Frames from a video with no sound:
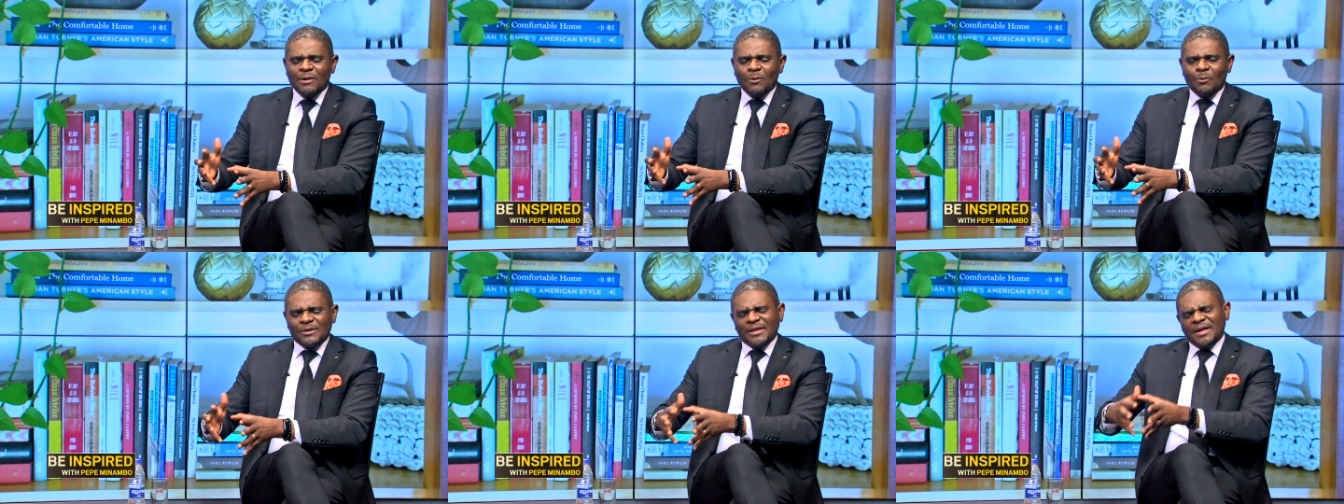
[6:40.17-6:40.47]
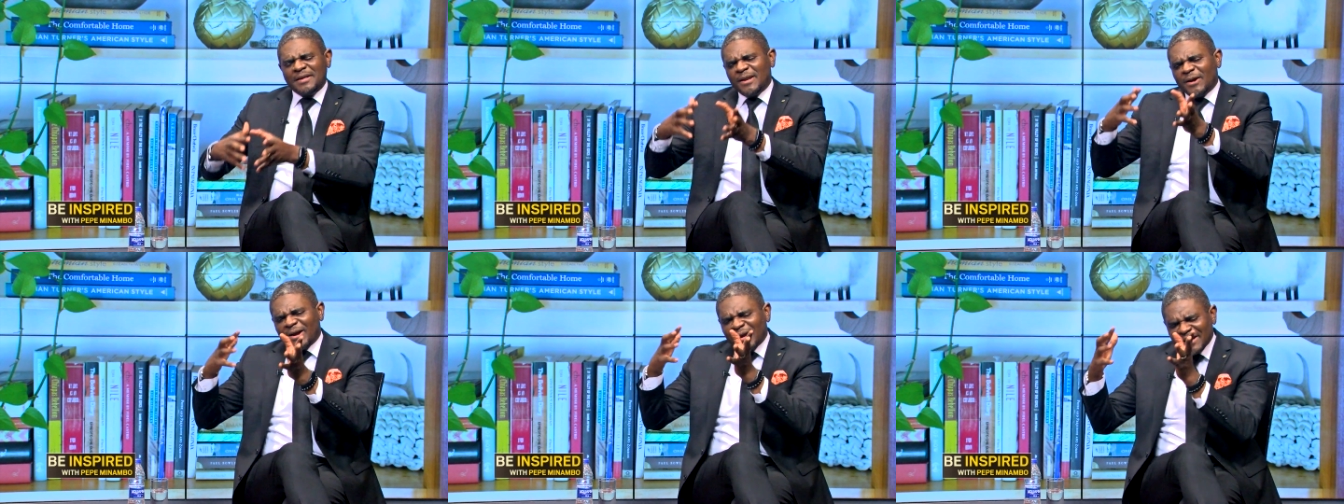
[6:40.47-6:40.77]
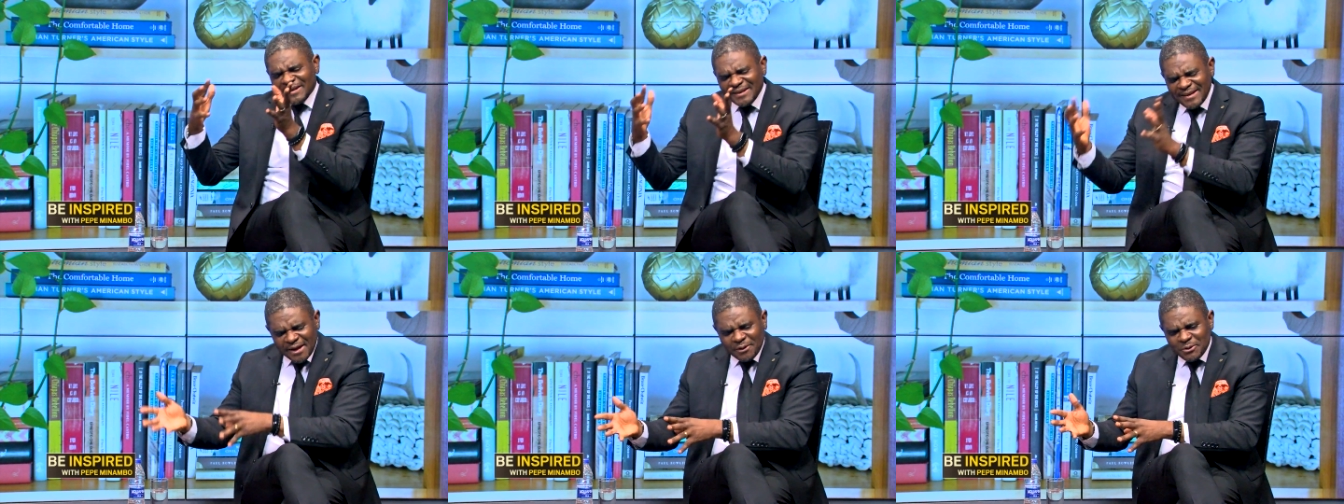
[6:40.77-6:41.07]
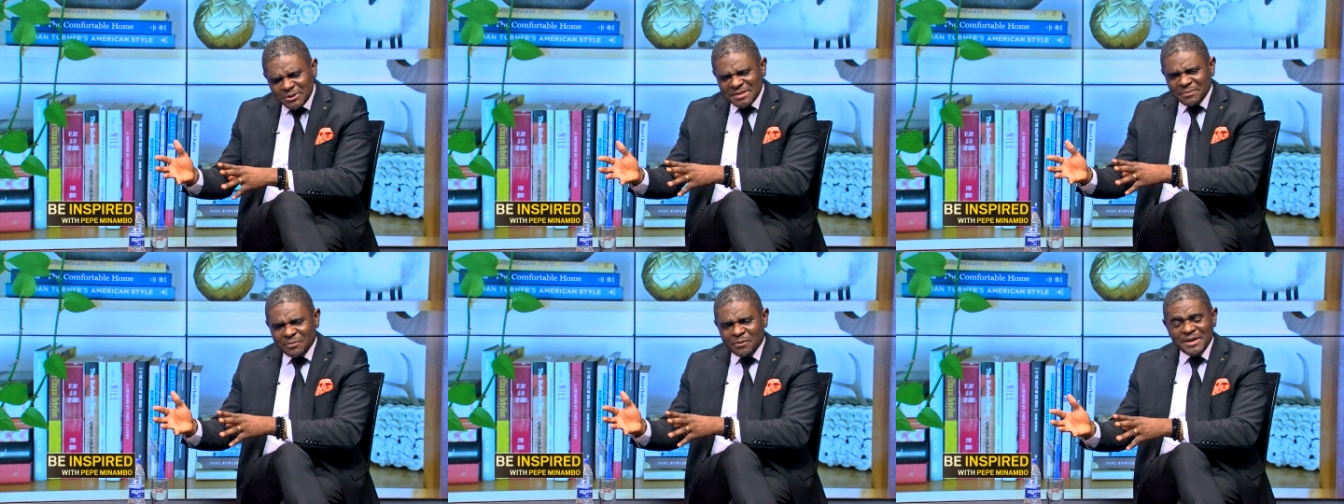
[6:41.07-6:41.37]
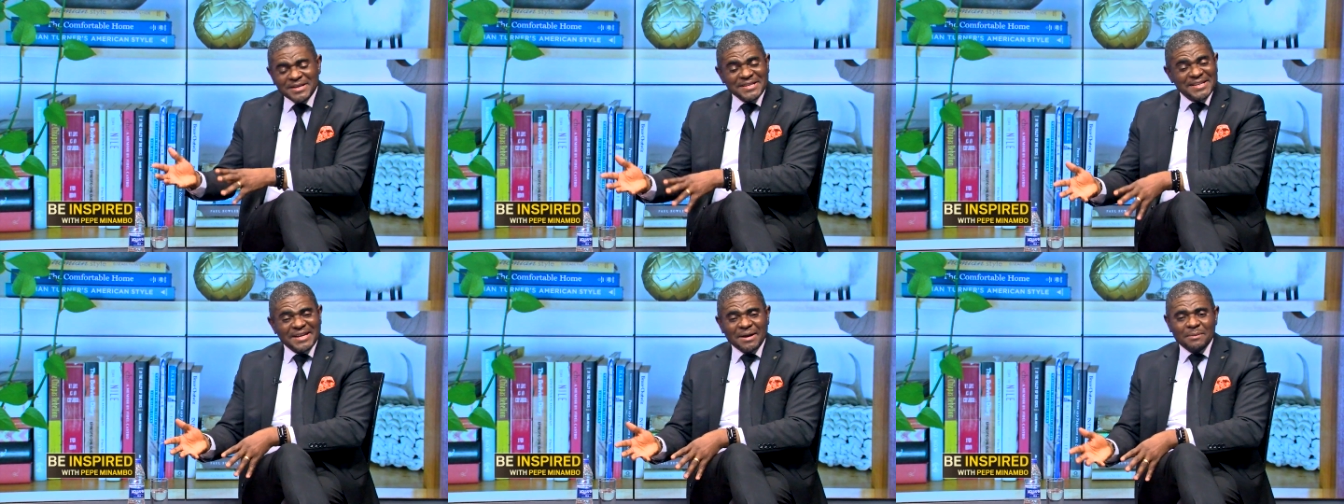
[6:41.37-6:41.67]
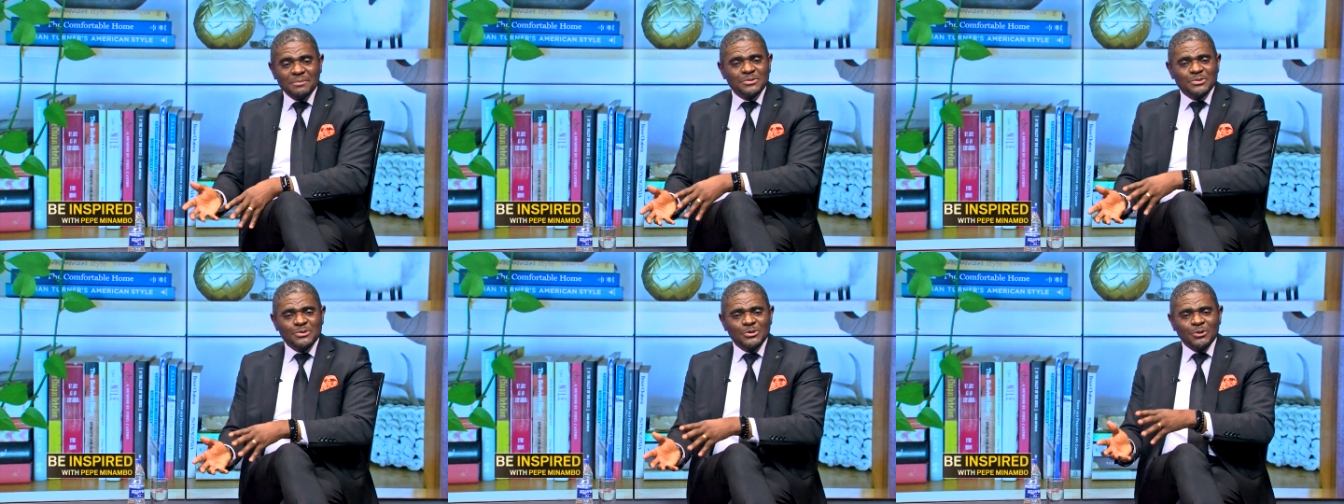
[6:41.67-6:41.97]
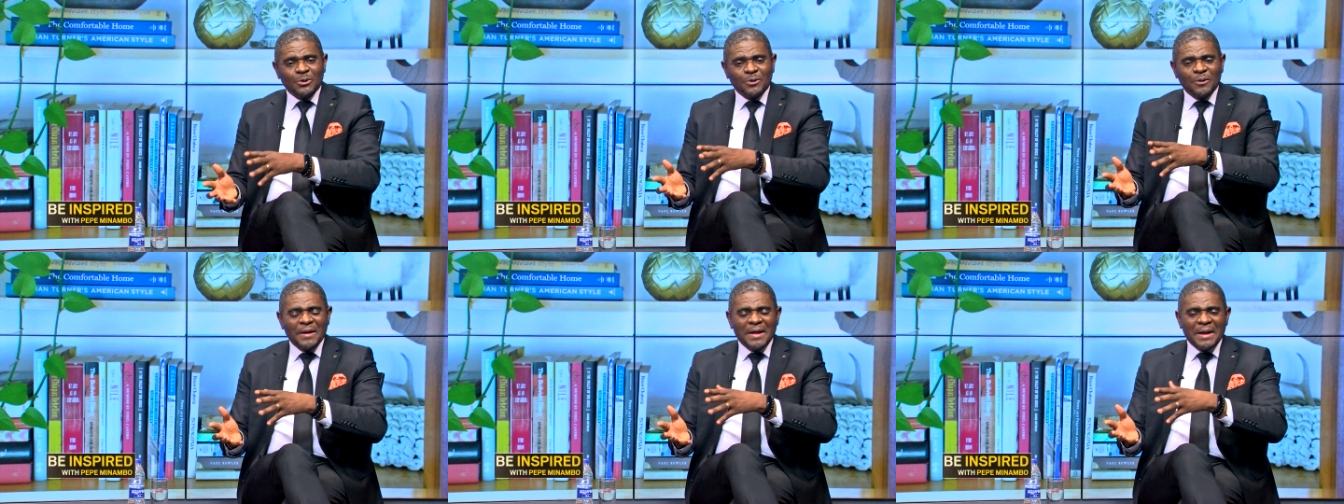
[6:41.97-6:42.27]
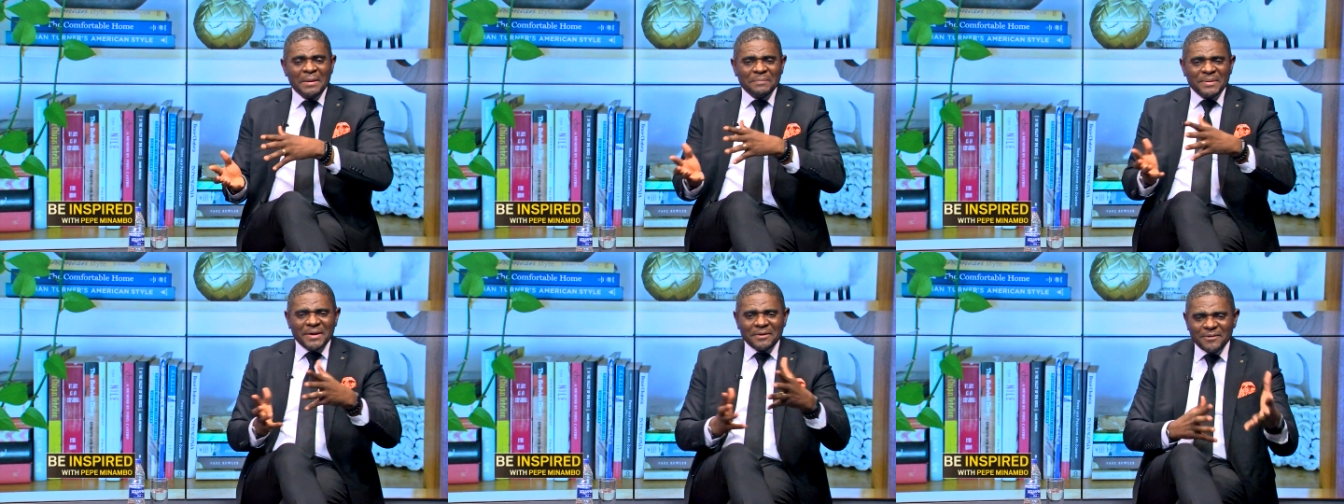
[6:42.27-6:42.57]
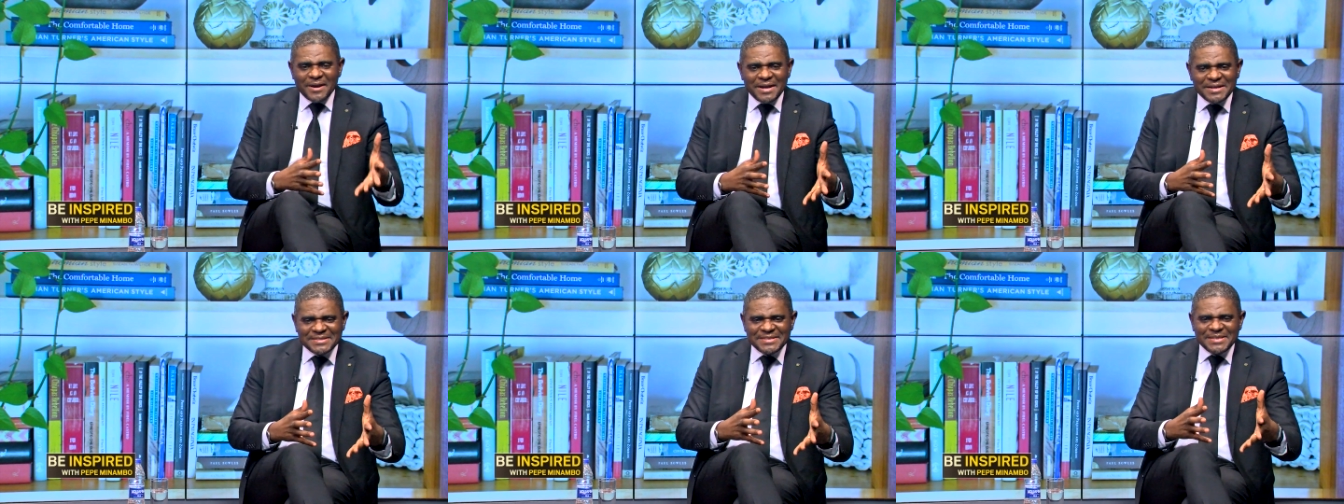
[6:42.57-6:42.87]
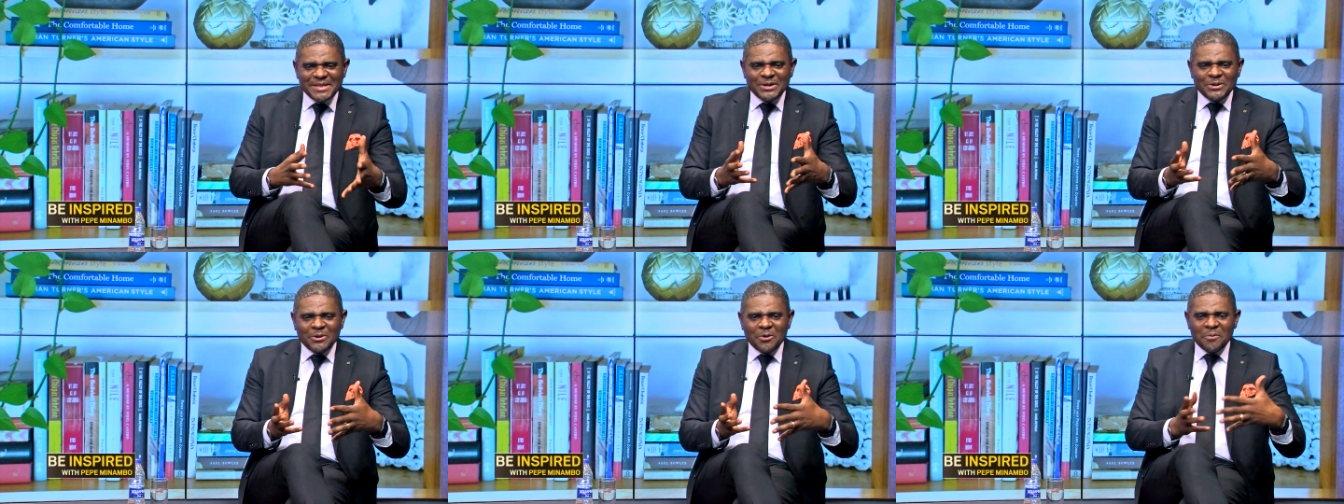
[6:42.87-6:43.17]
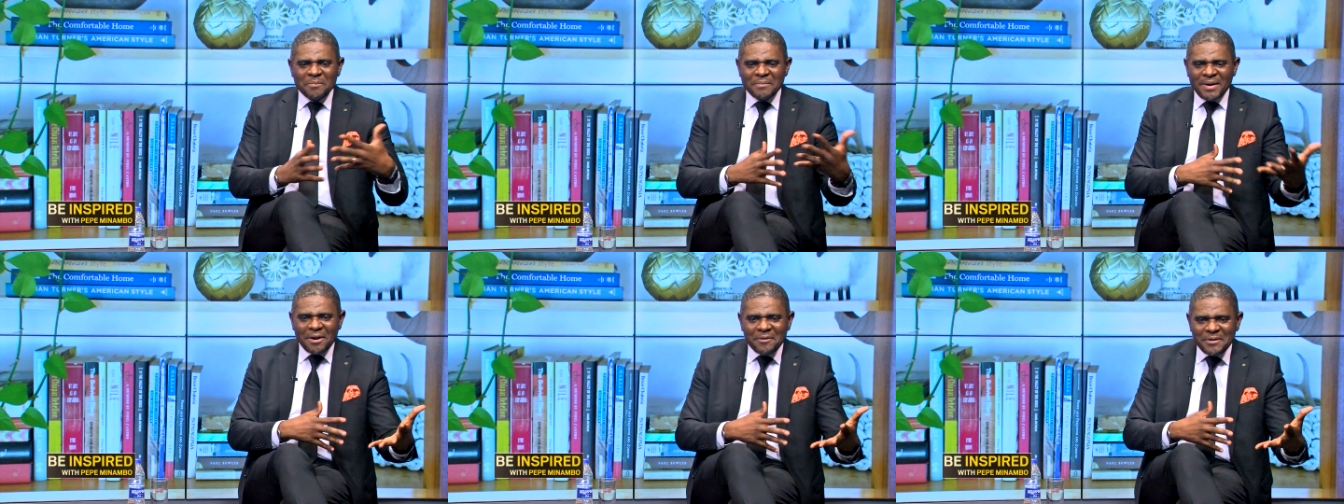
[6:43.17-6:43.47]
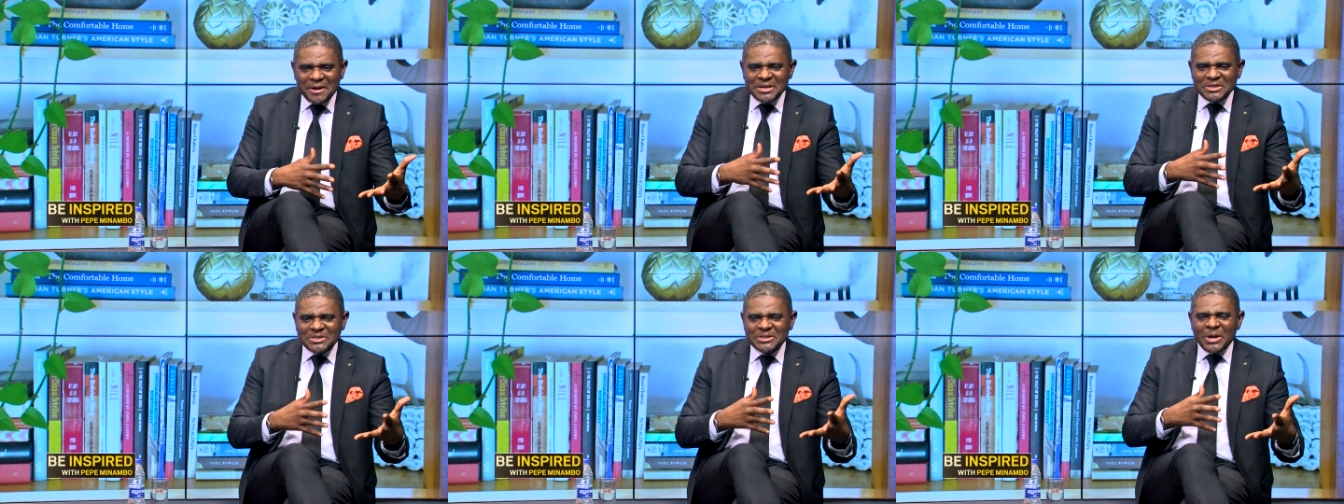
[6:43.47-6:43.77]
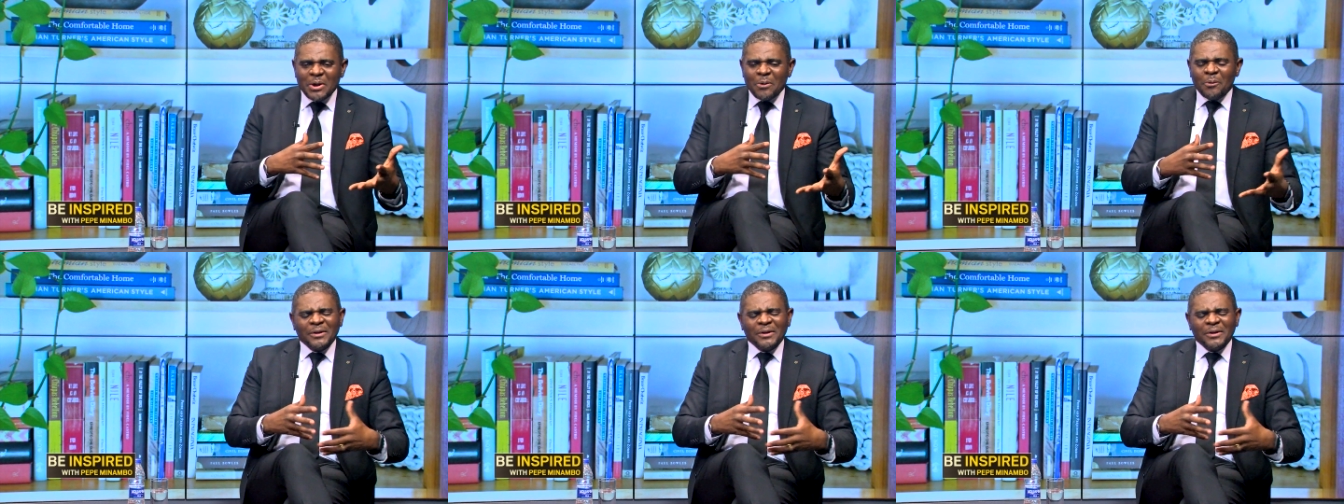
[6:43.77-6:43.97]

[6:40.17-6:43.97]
what are negotiable when it comes to your parenting or marriage,